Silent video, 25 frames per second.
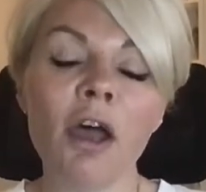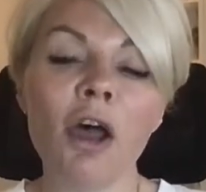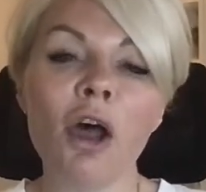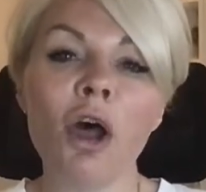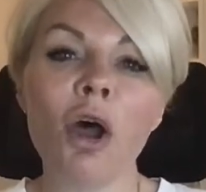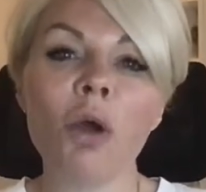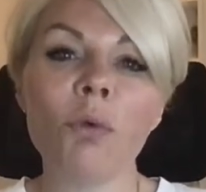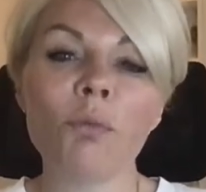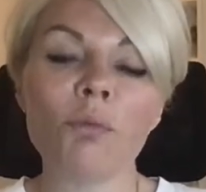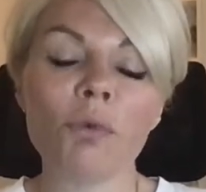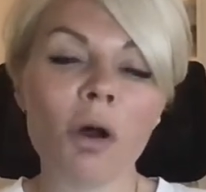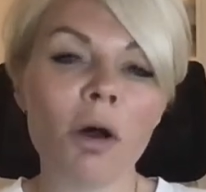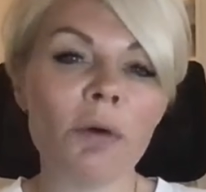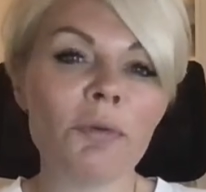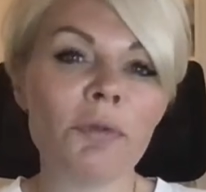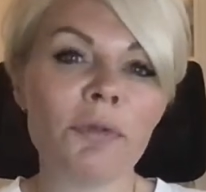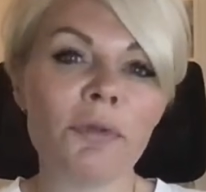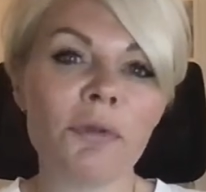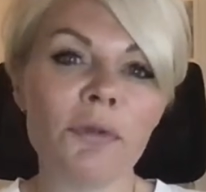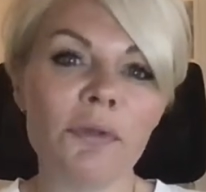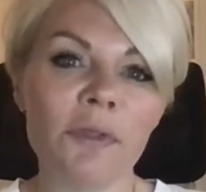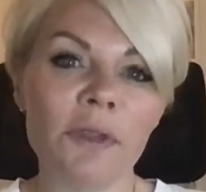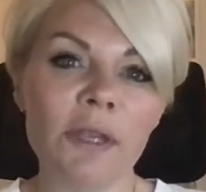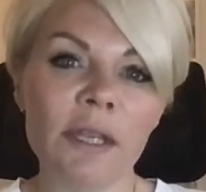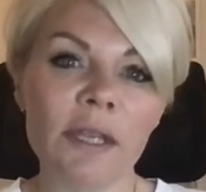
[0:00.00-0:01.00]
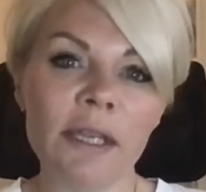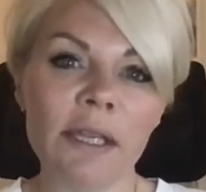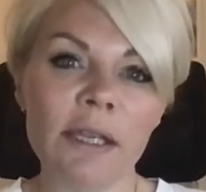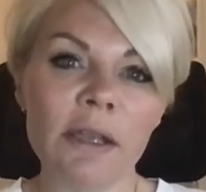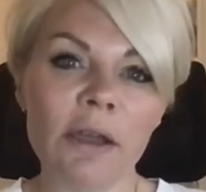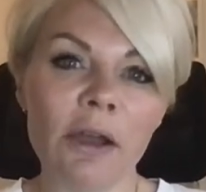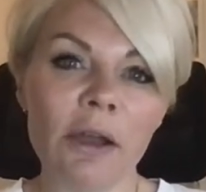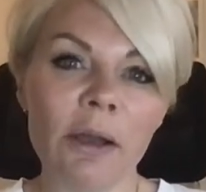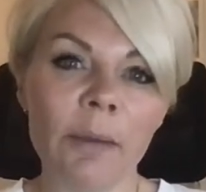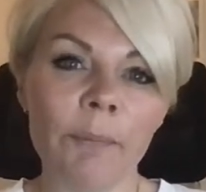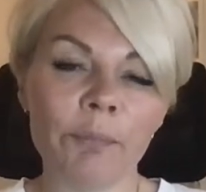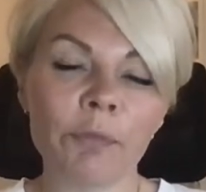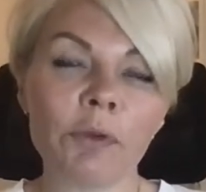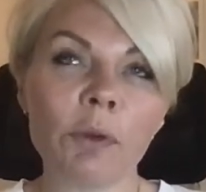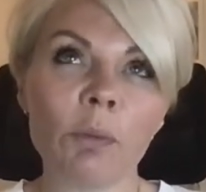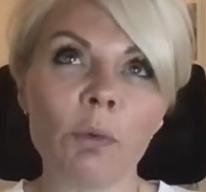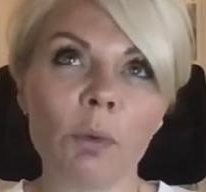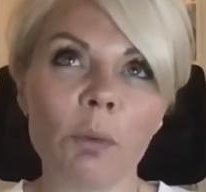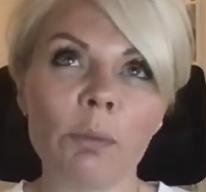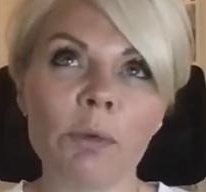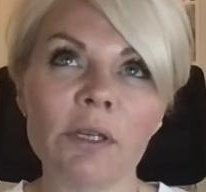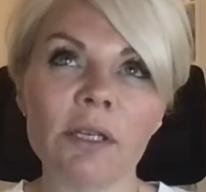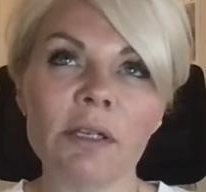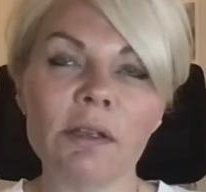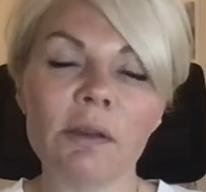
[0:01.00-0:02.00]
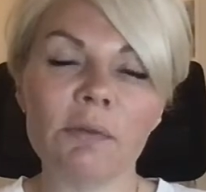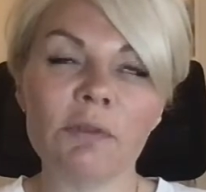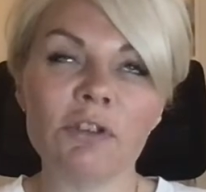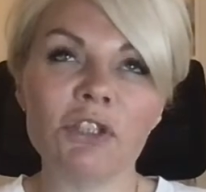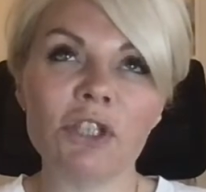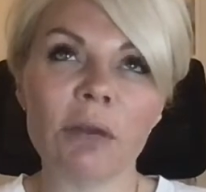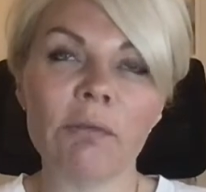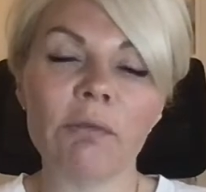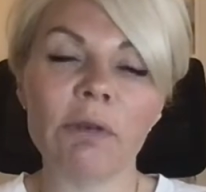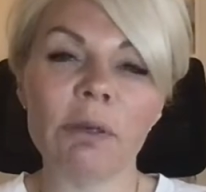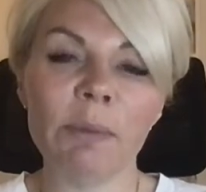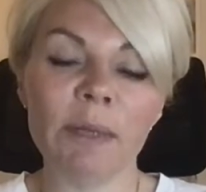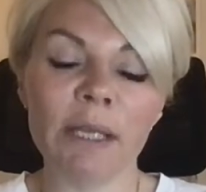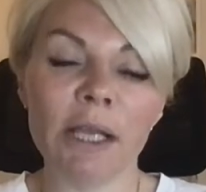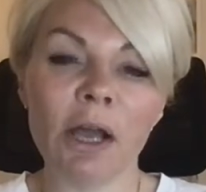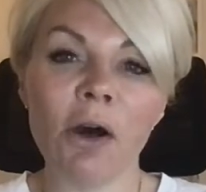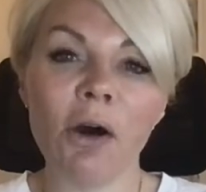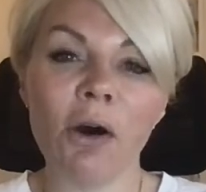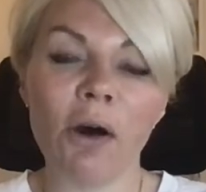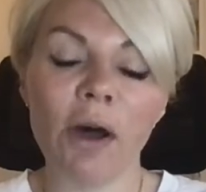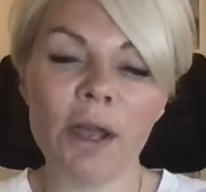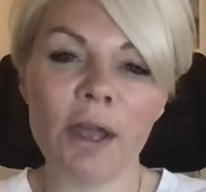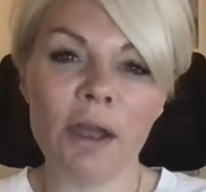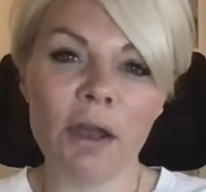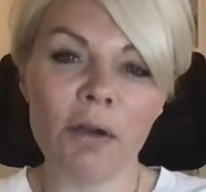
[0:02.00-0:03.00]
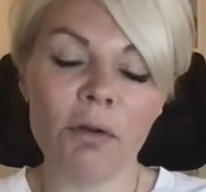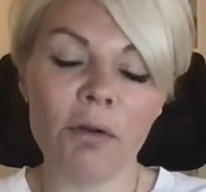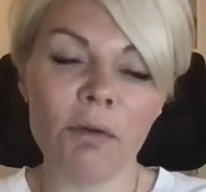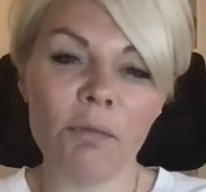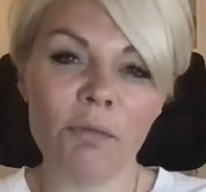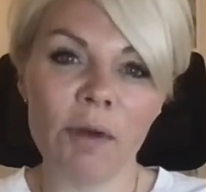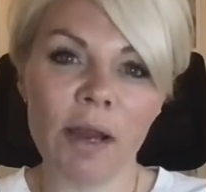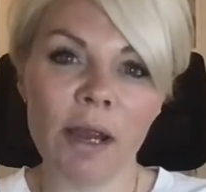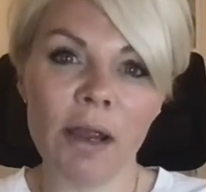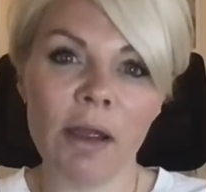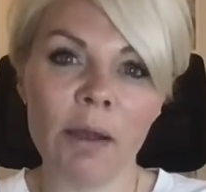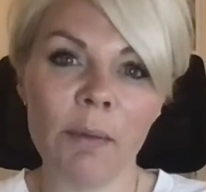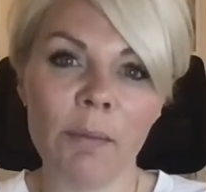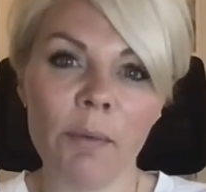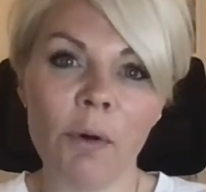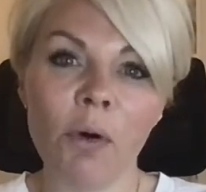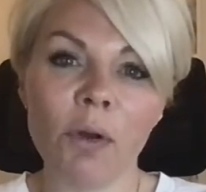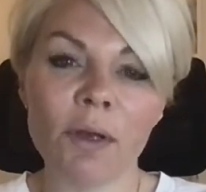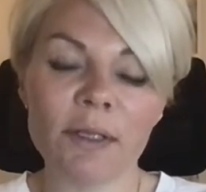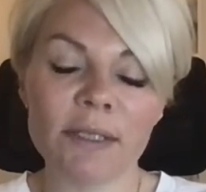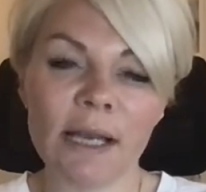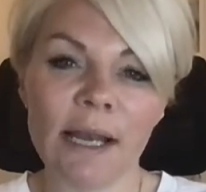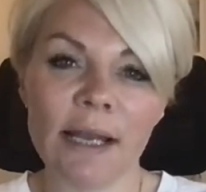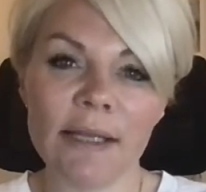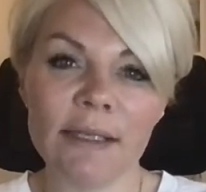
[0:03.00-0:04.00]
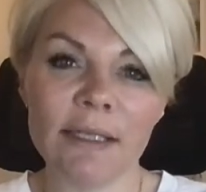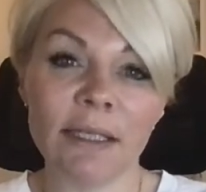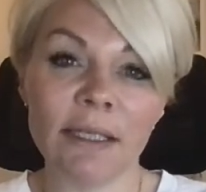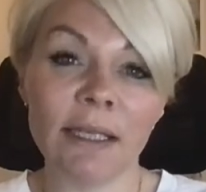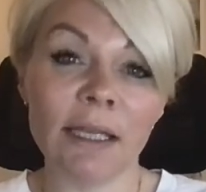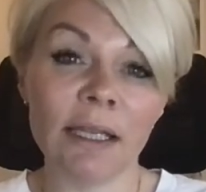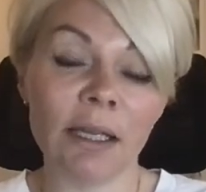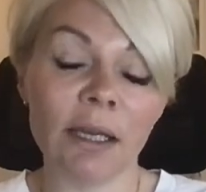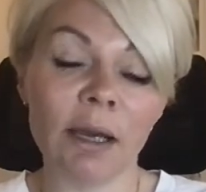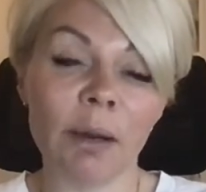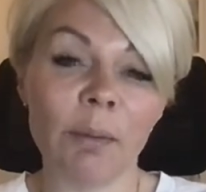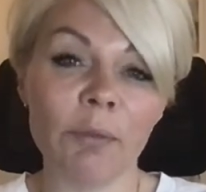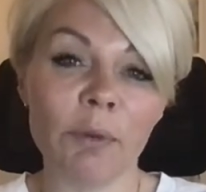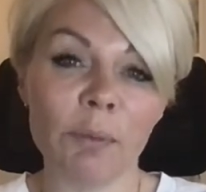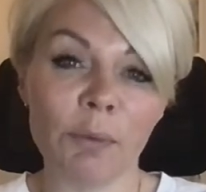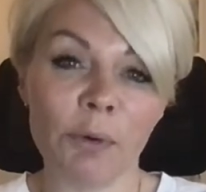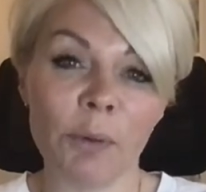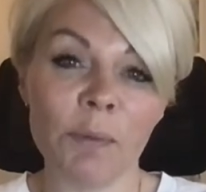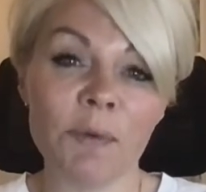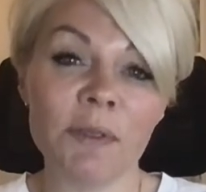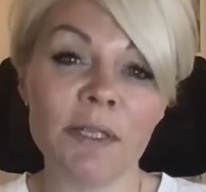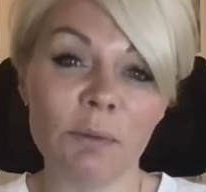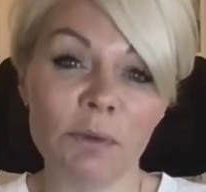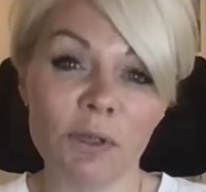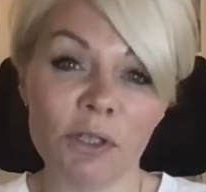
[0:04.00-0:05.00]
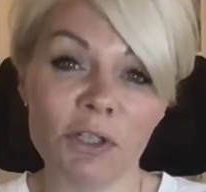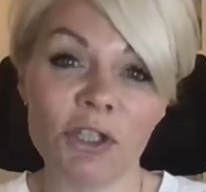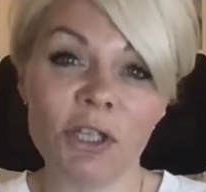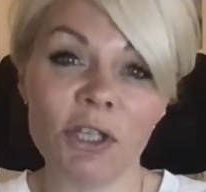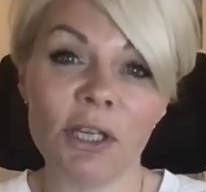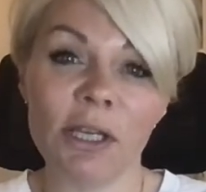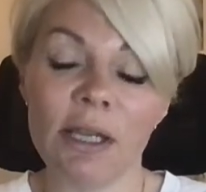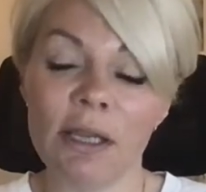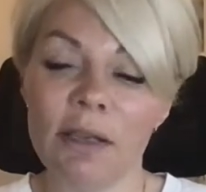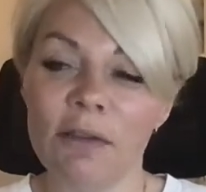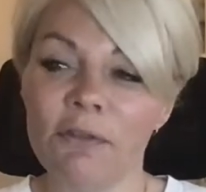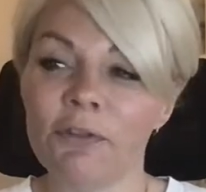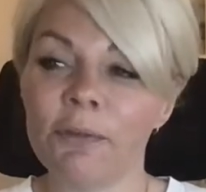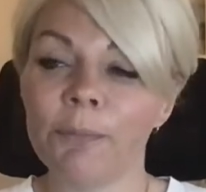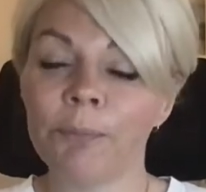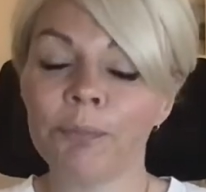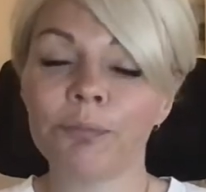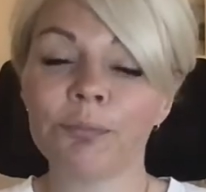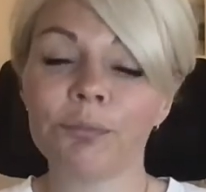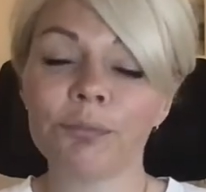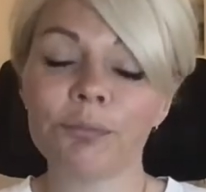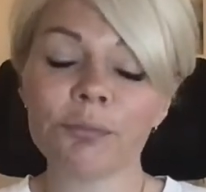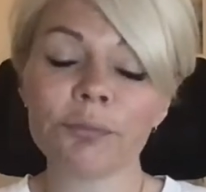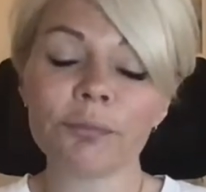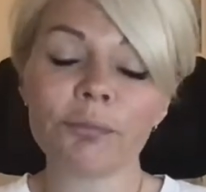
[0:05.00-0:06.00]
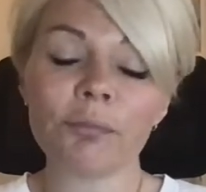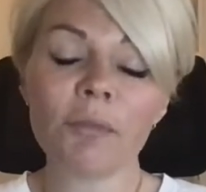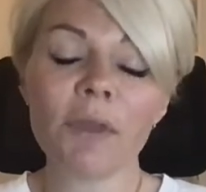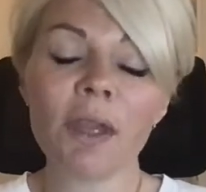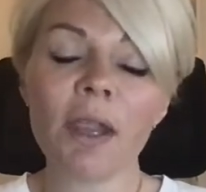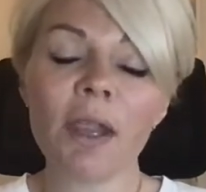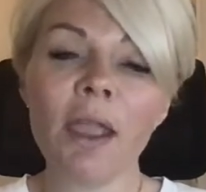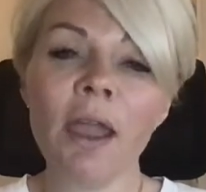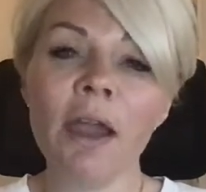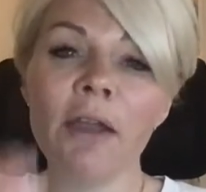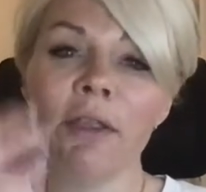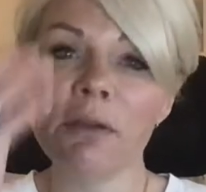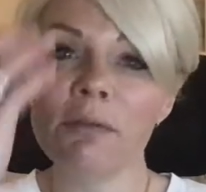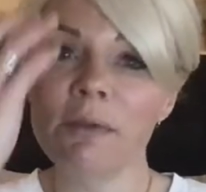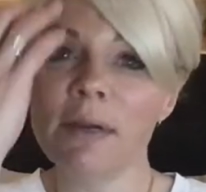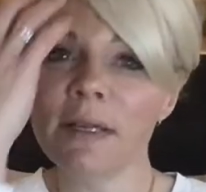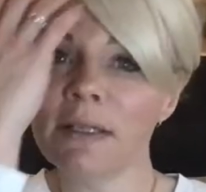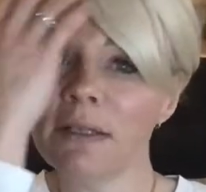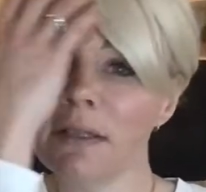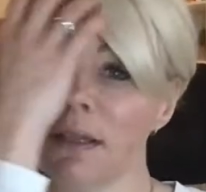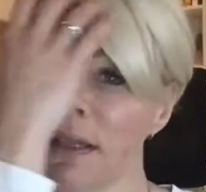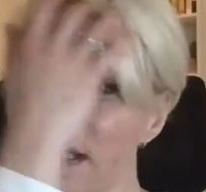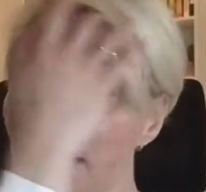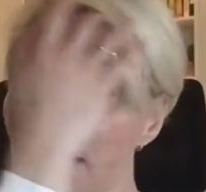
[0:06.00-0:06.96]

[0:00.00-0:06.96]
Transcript: rather than the what would generally be higher holiday letting income the property would achieve. And the reason that they